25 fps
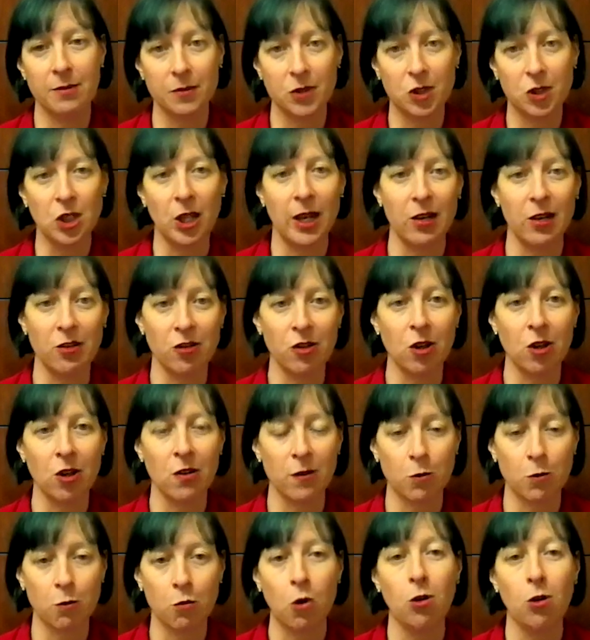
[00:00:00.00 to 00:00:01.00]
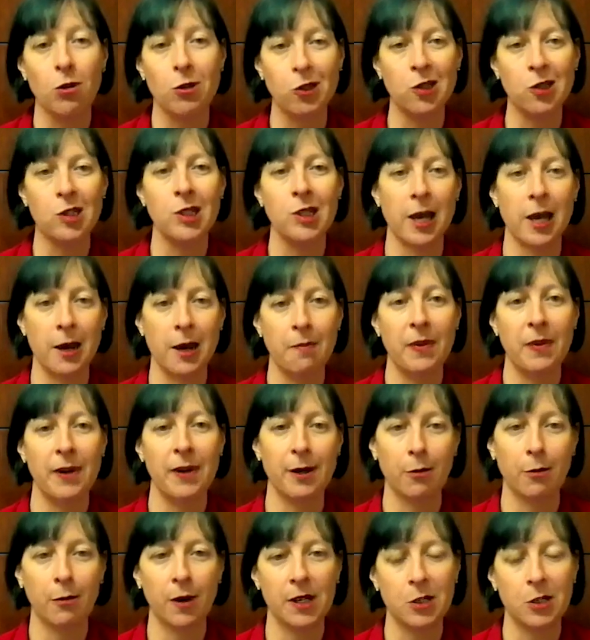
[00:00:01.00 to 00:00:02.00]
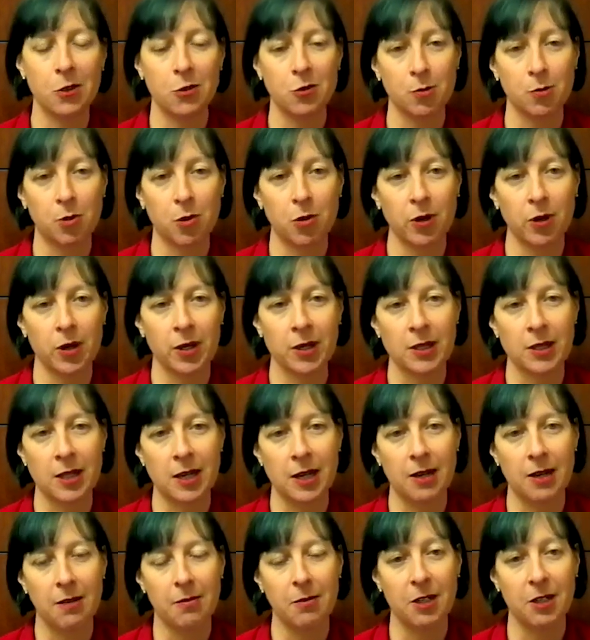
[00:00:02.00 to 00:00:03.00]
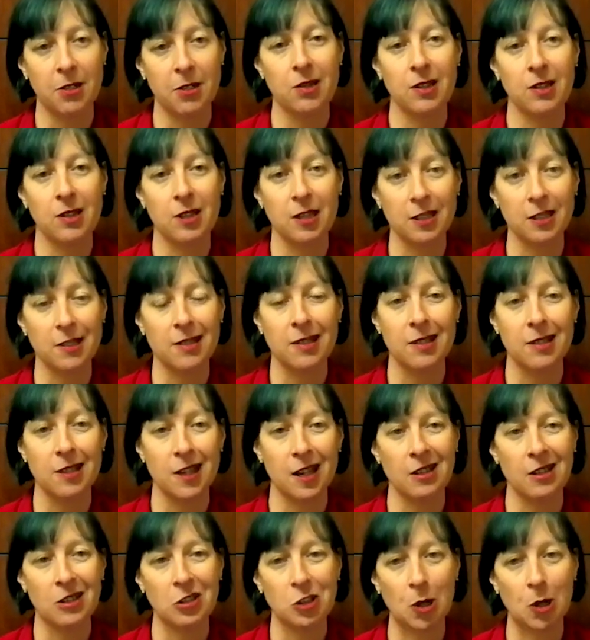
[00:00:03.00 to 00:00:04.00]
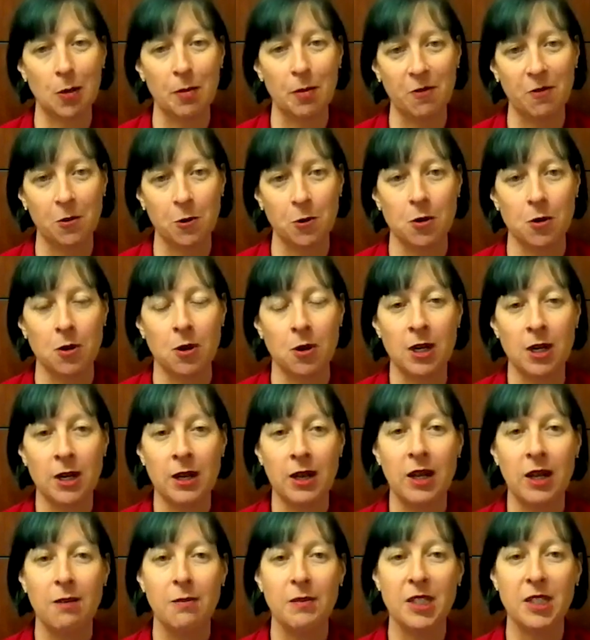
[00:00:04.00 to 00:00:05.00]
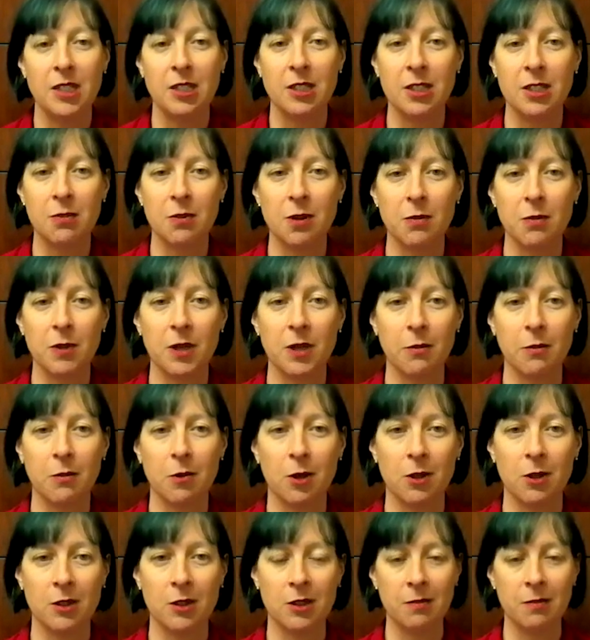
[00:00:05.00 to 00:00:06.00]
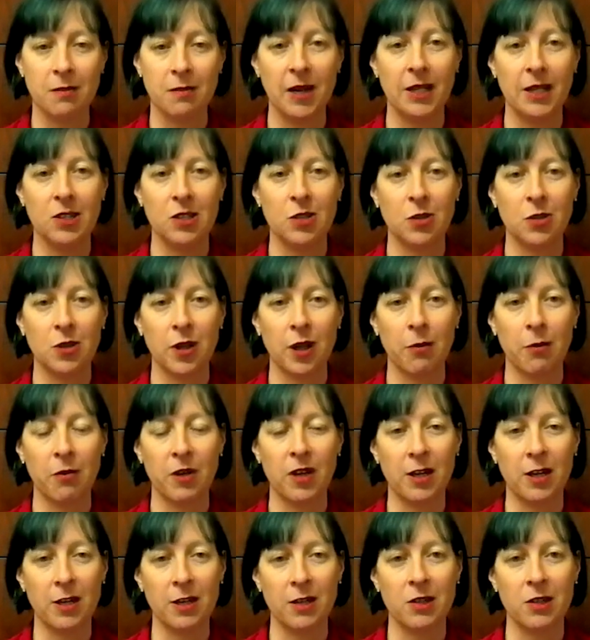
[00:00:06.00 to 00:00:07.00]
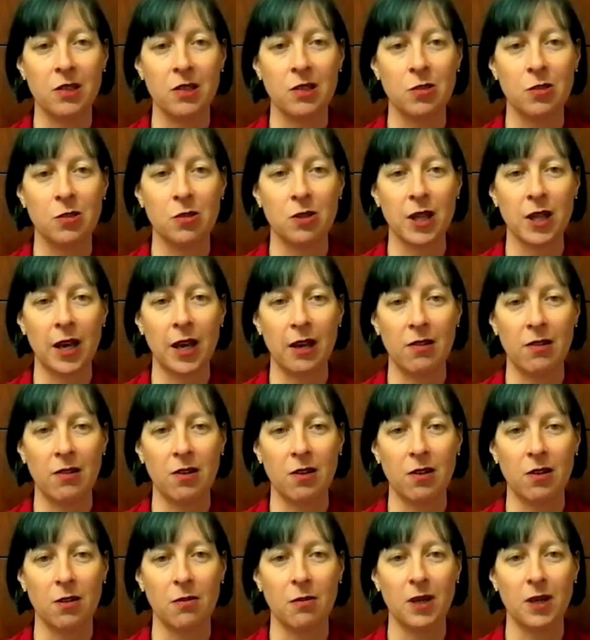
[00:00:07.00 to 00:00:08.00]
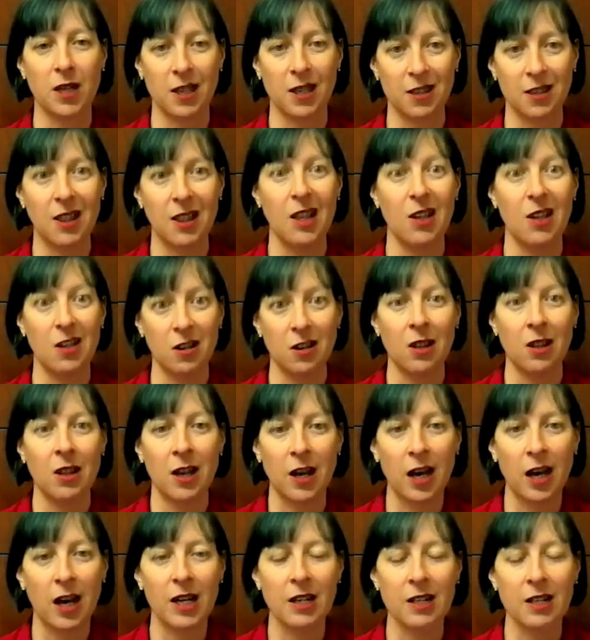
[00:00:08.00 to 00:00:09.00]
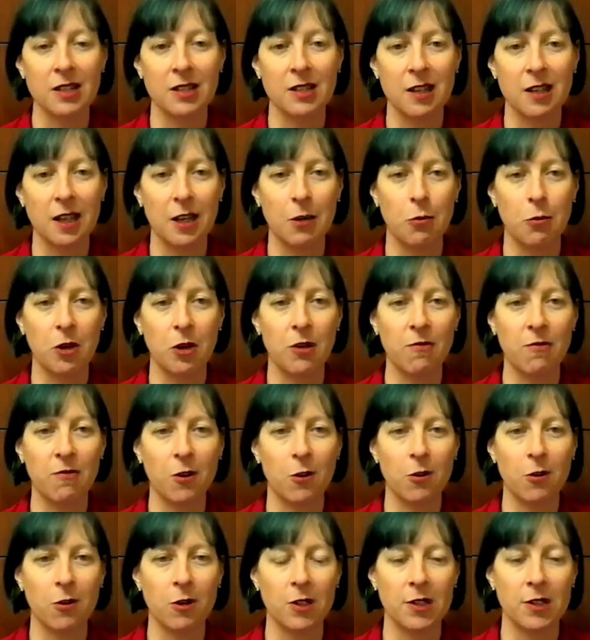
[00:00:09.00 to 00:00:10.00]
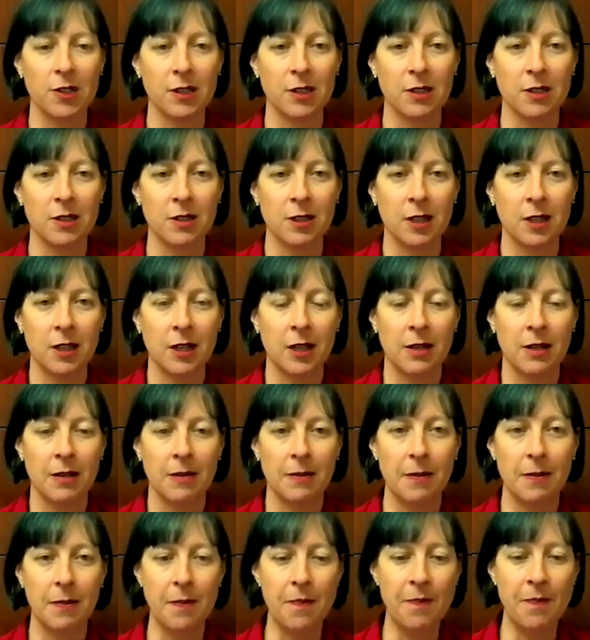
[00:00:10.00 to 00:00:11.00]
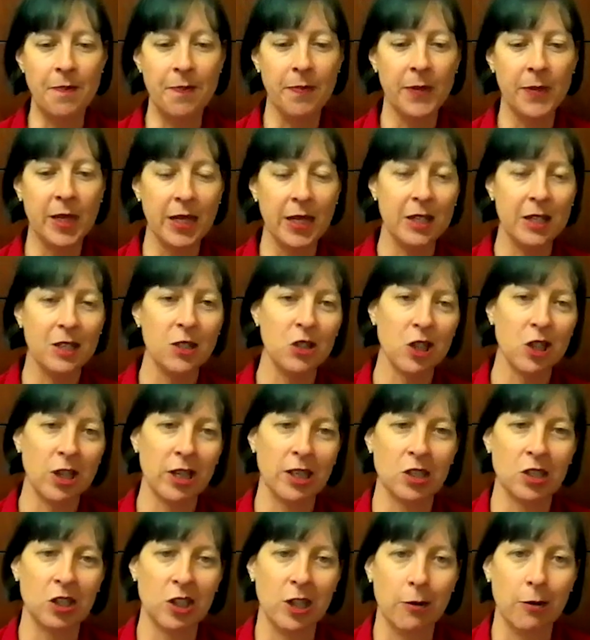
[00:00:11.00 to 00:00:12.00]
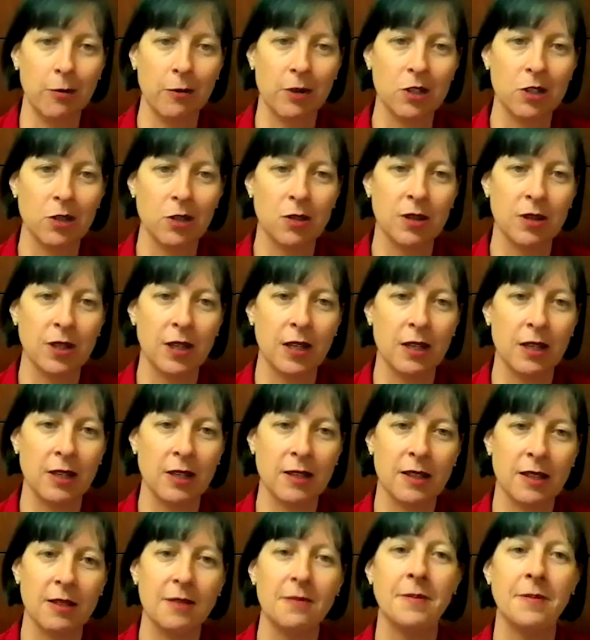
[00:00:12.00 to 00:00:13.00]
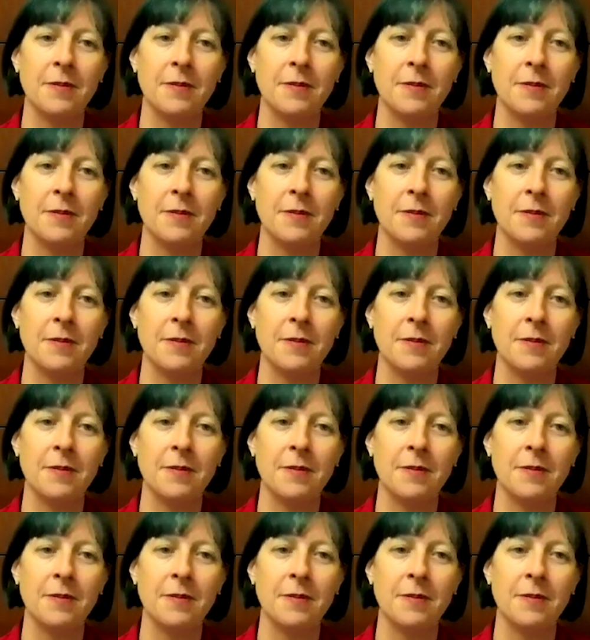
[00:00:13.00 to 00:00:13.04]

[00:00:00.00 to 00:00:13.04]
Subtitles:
changeover was to get better waste reporting data, because it is in our top 4 emissions. We really wanted to make sure that we understood that so that we can then understand where to focus and and change how we do things.